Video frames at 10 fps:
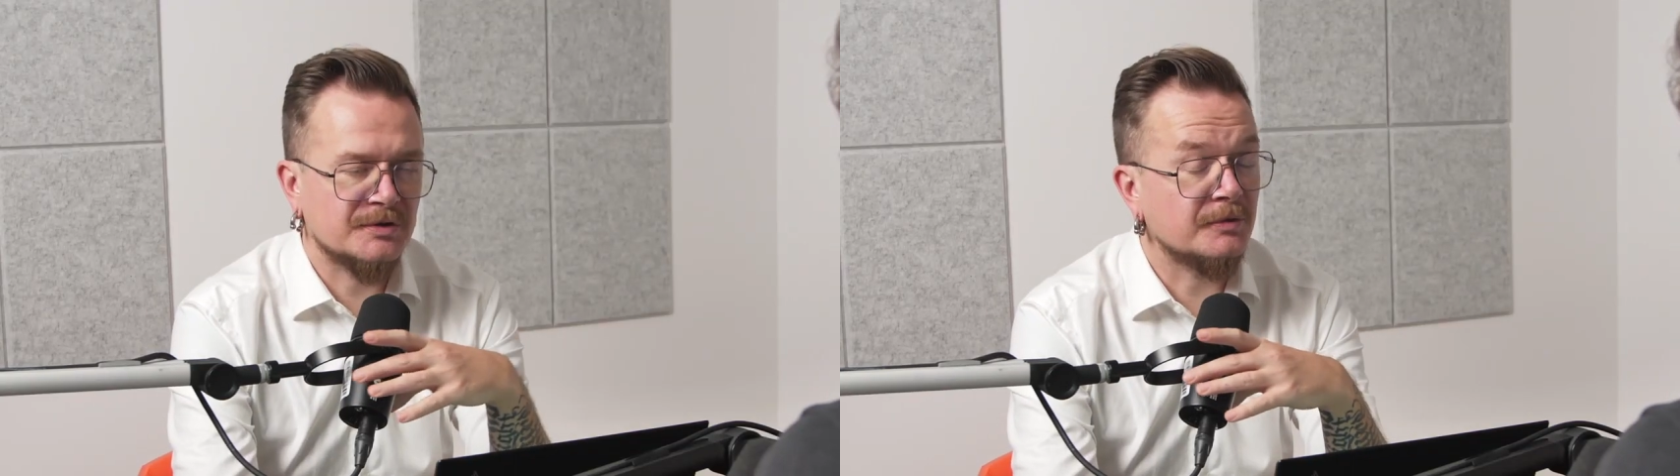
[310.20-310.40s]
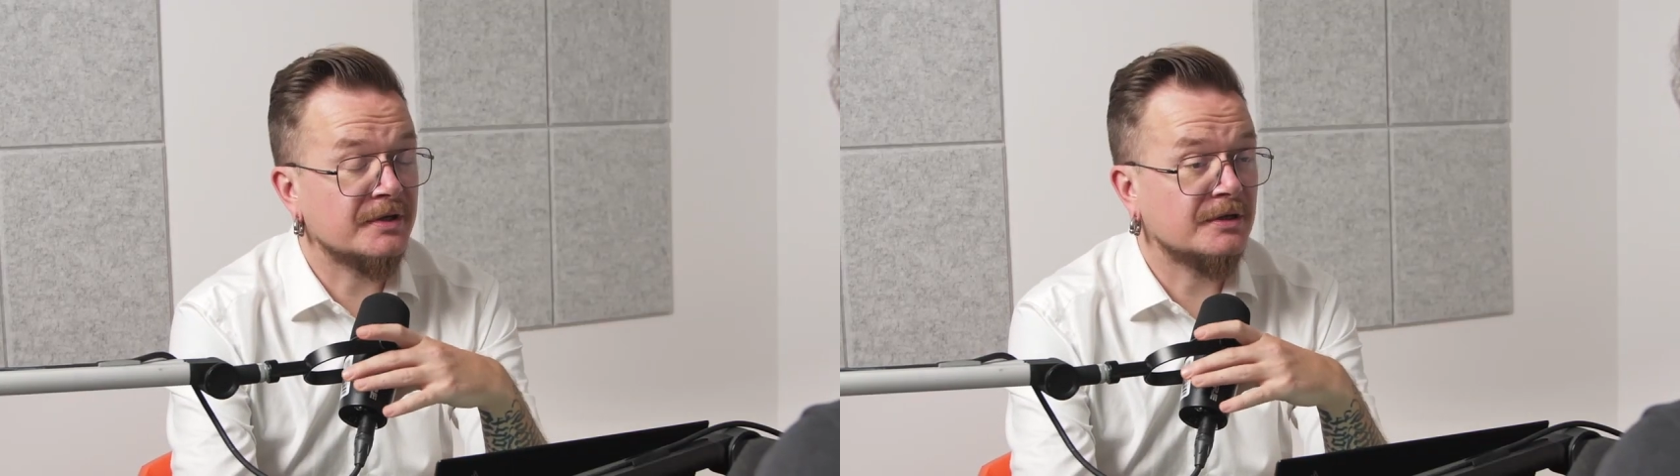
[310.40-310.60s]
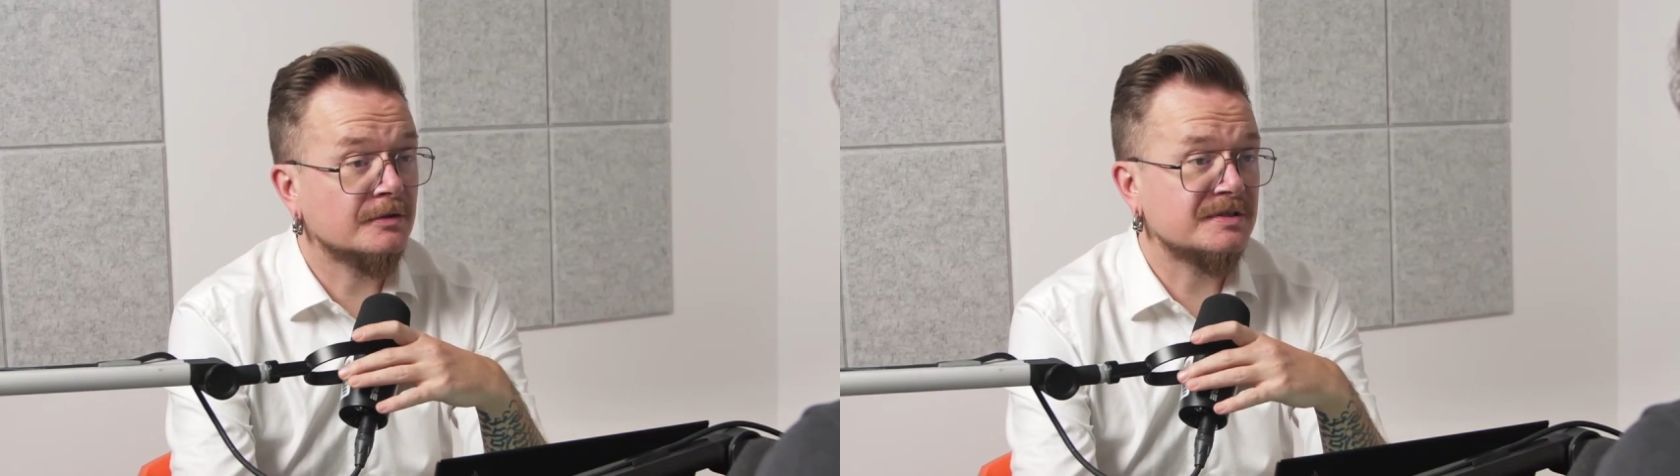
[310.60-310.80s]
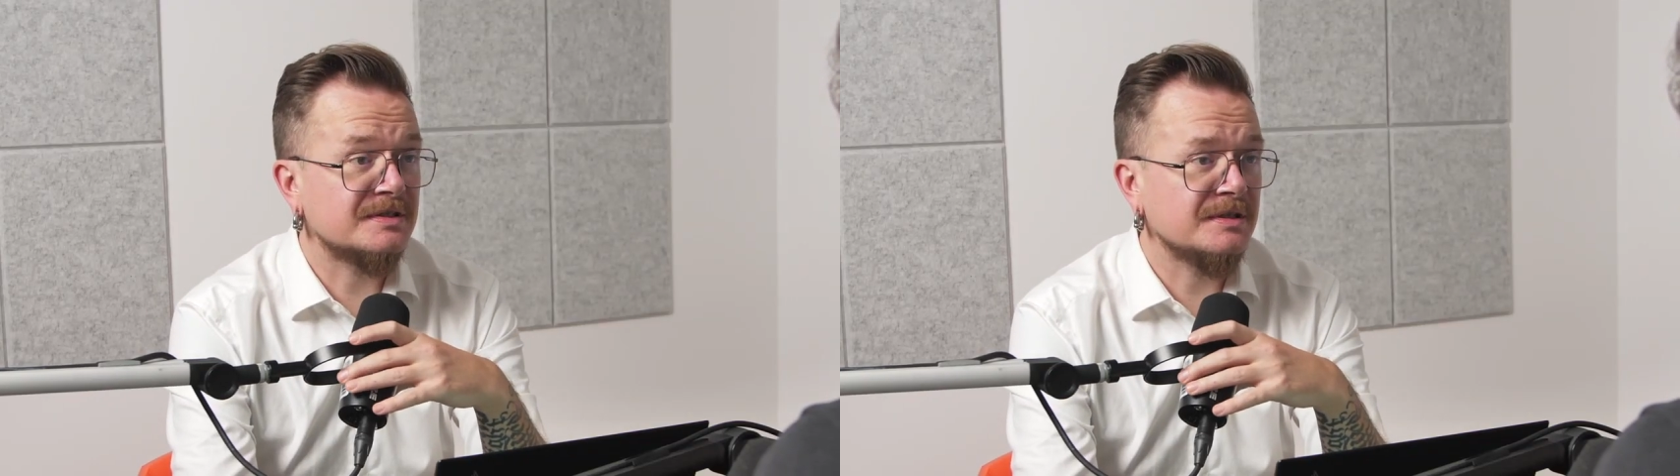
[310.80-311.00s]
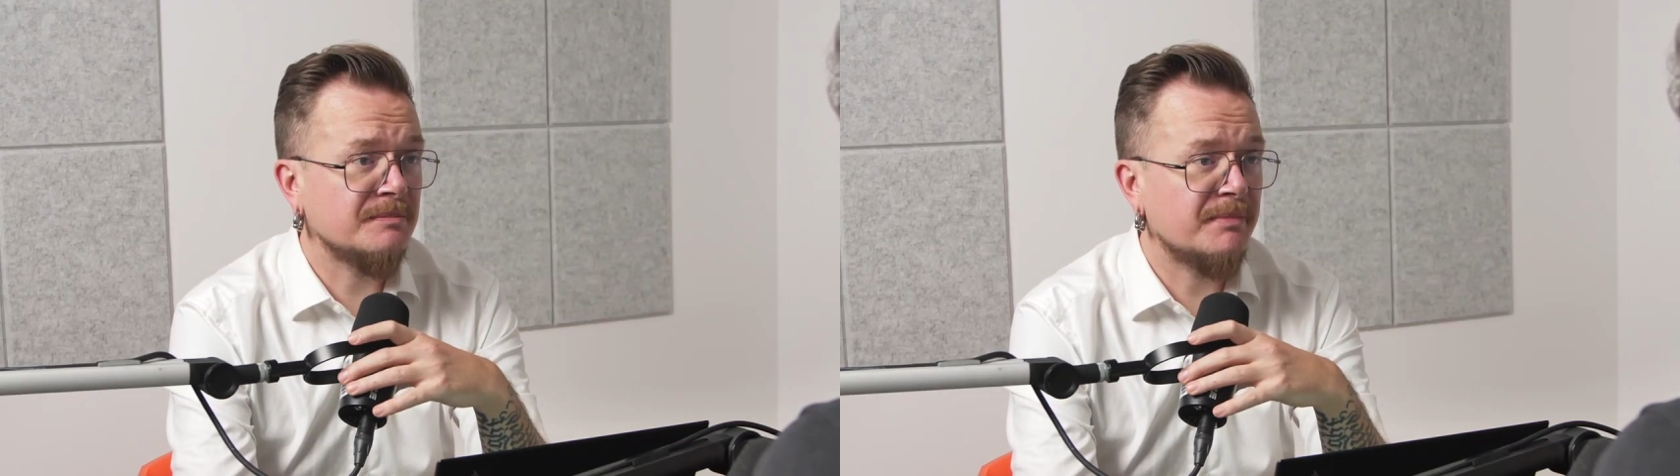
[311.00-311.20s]
So they don't
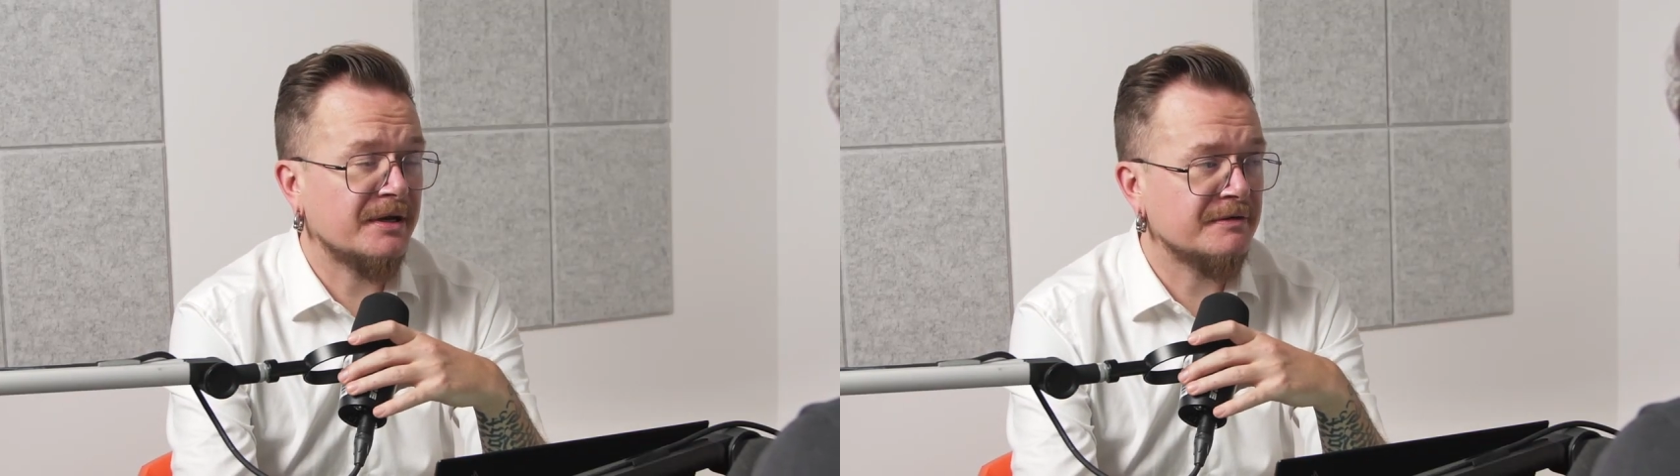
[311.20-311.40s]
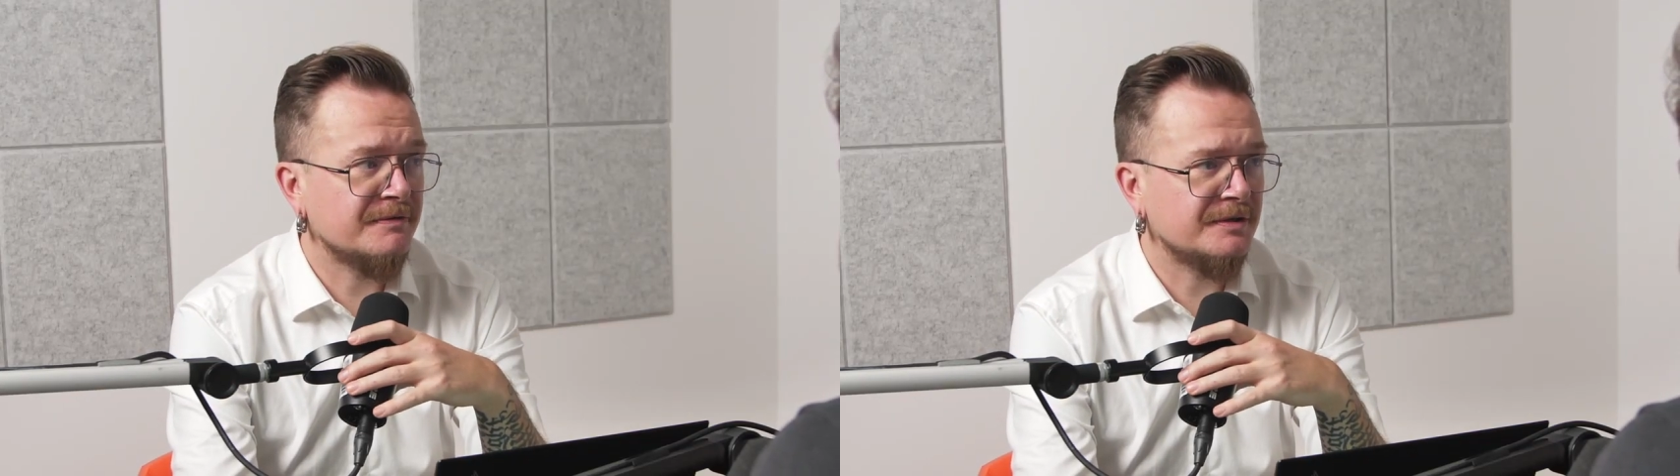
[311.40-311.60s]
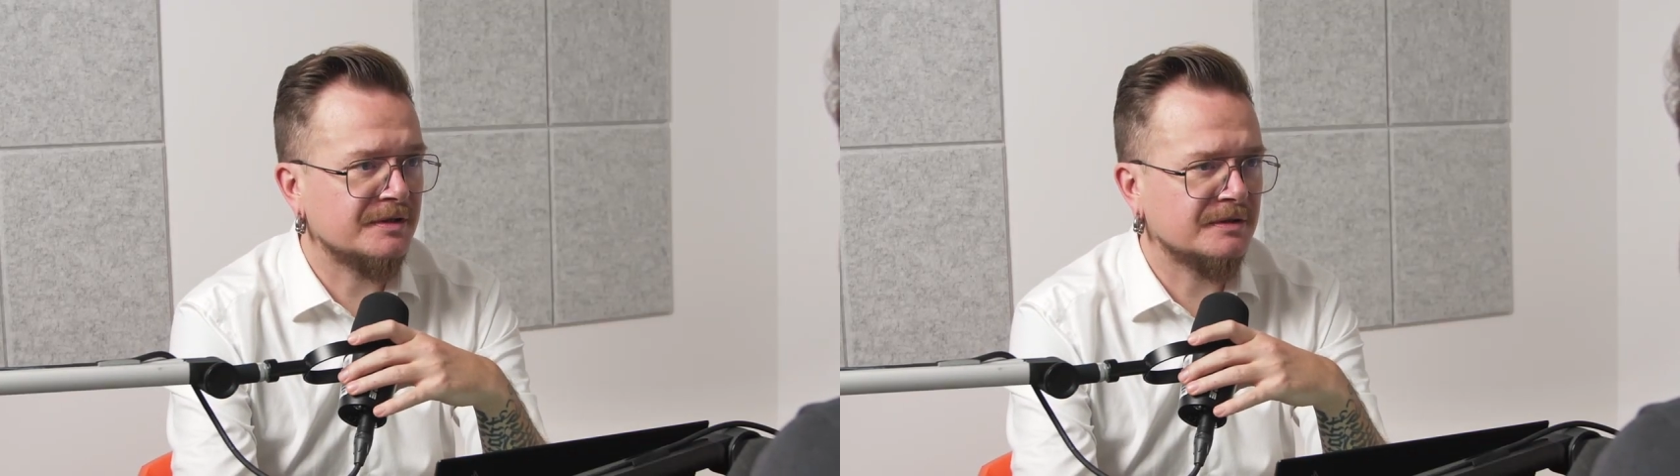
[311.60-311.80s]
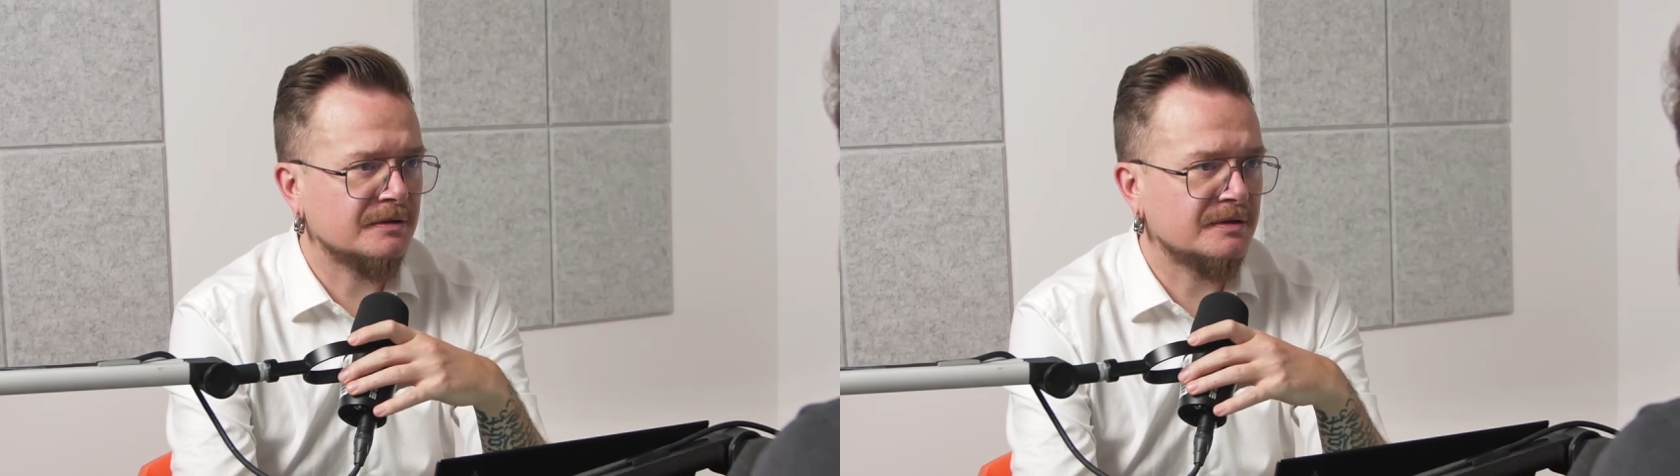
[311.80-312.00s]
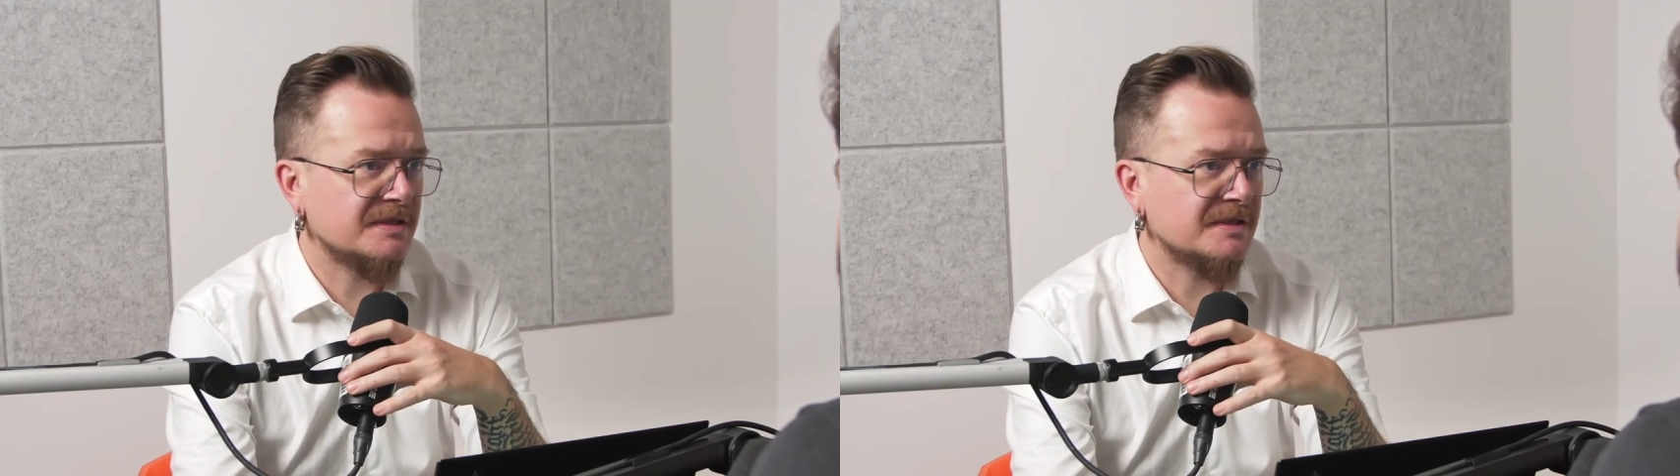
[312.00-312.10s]
see benefit in